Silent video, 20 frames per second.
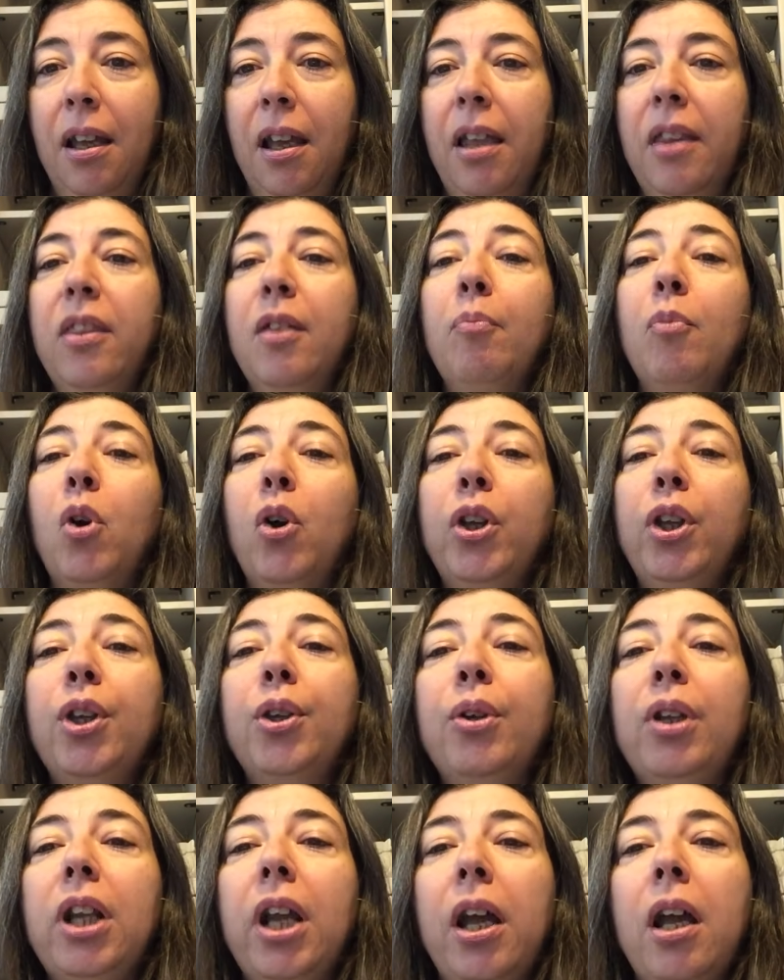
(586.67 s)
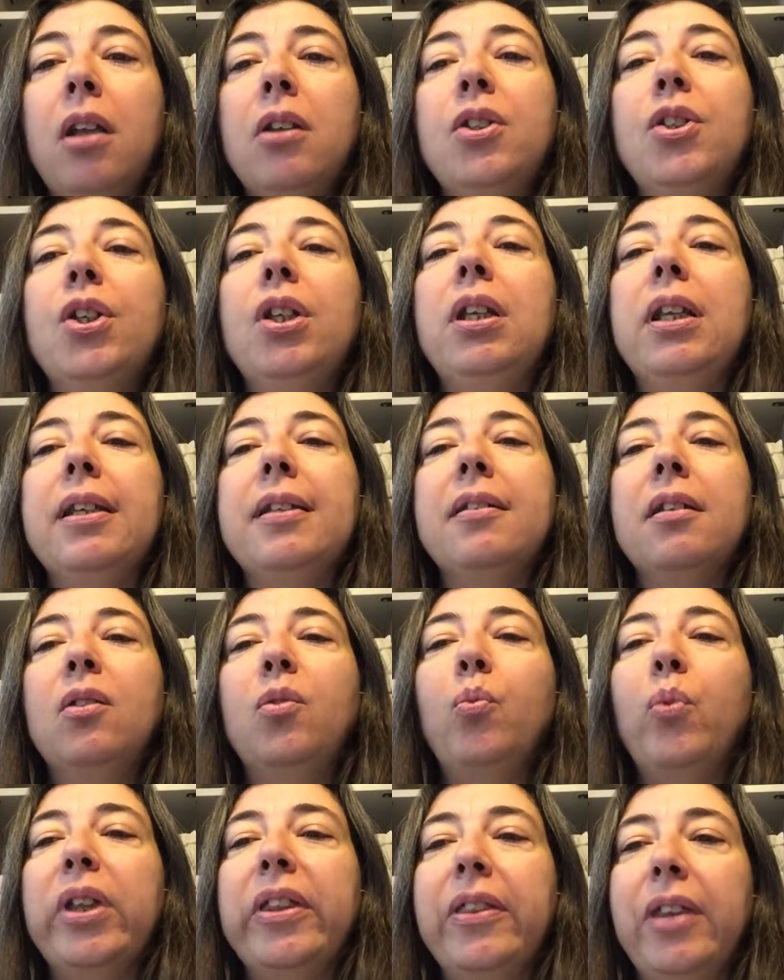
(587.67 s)
the more you learn to listen
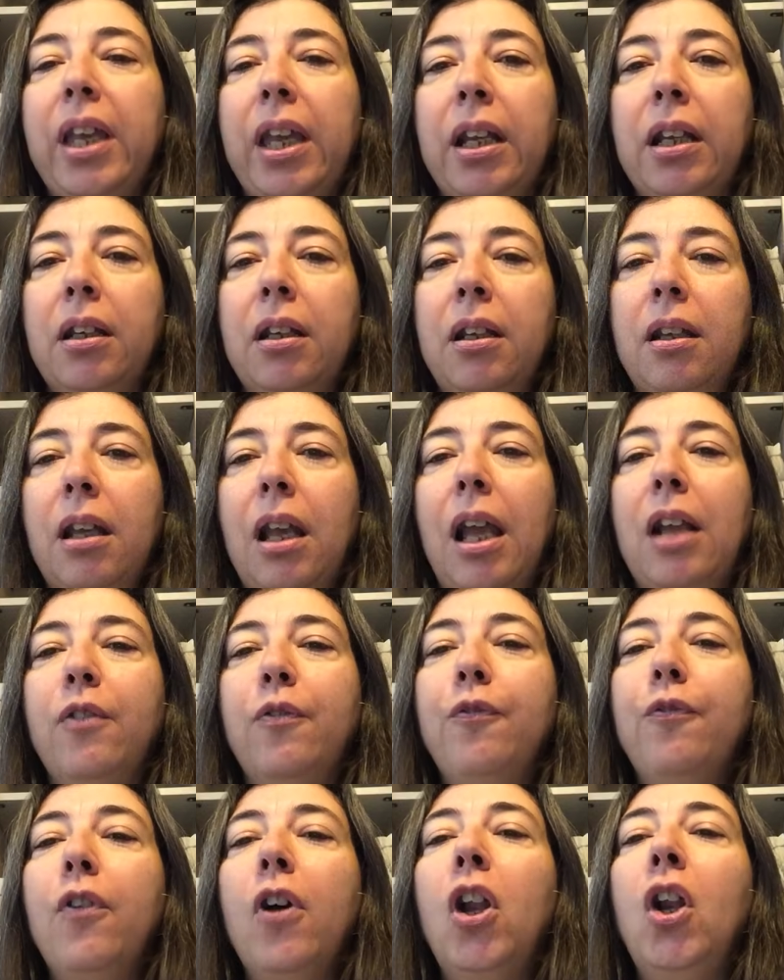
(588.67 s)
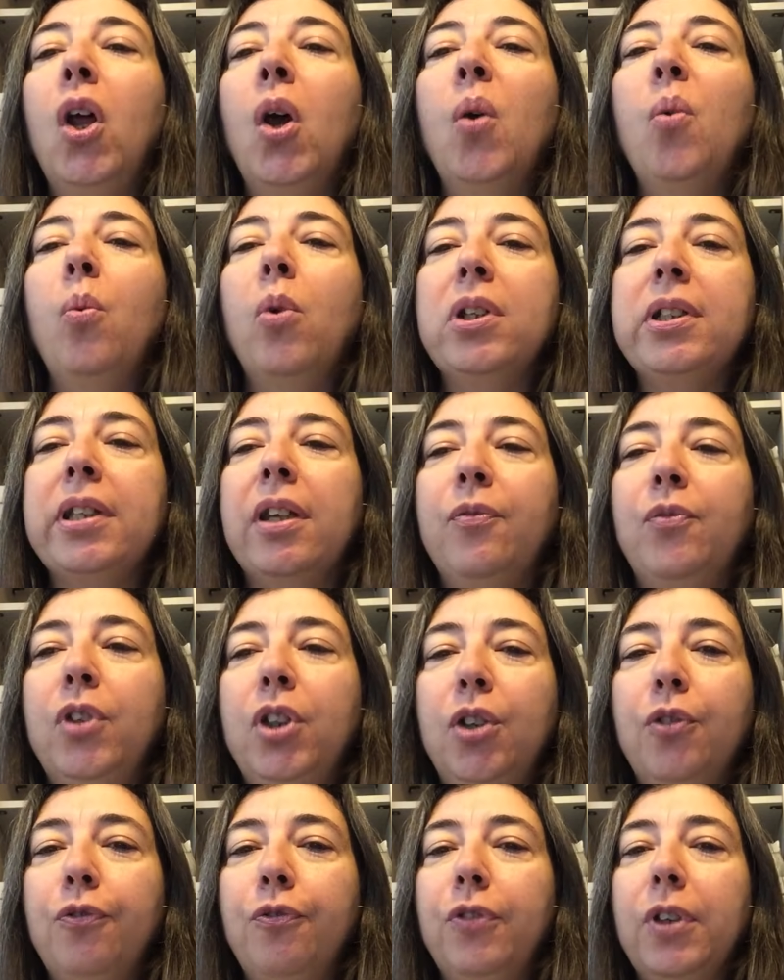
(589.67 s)
within and follow whatever
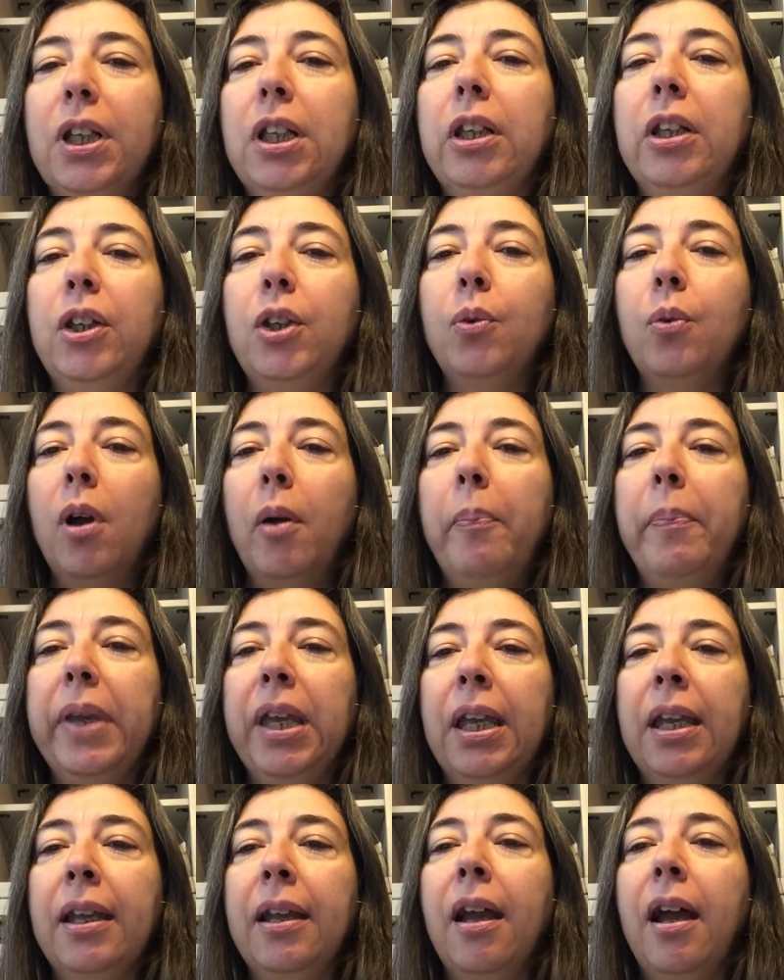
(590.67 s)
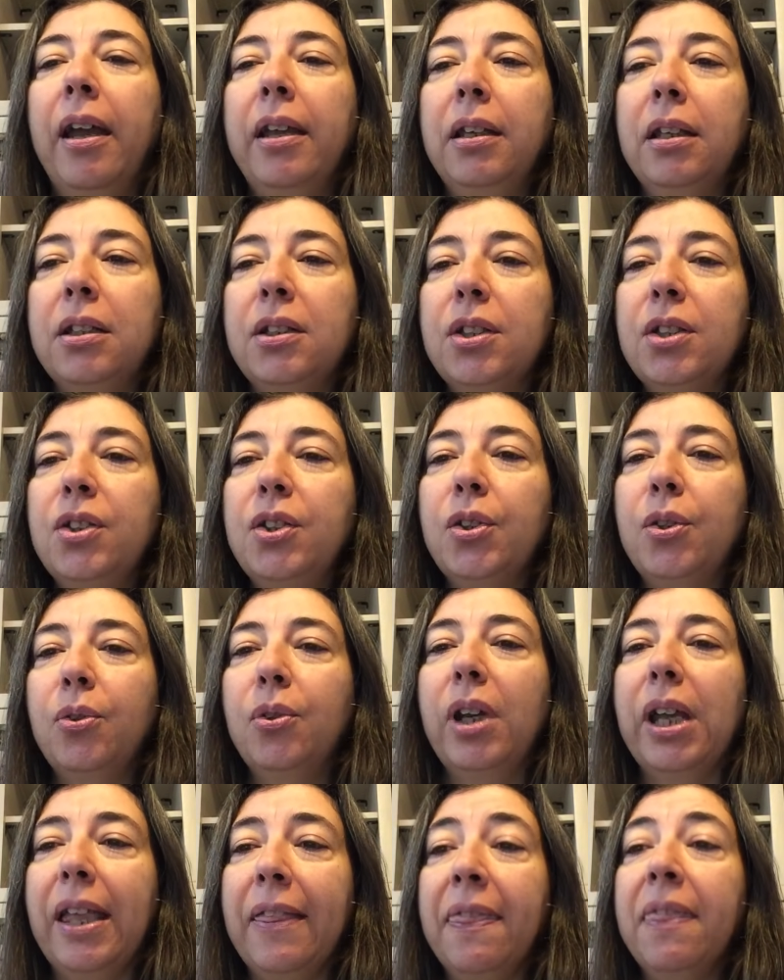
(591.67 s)
you feel you are being guided to
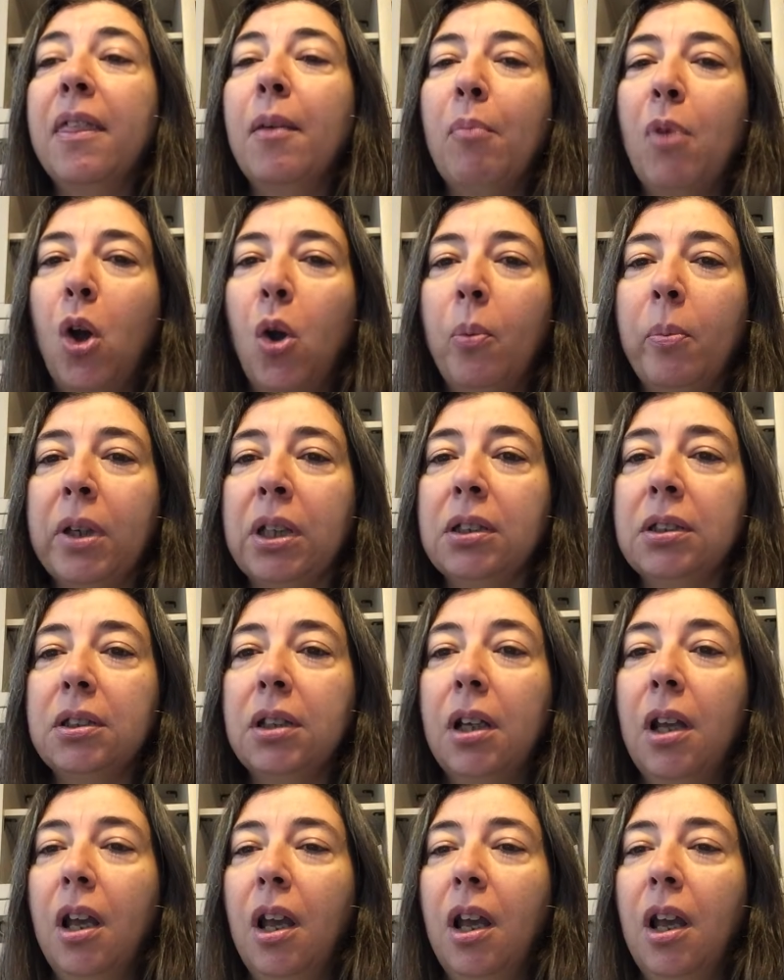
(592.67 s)
do in the moment,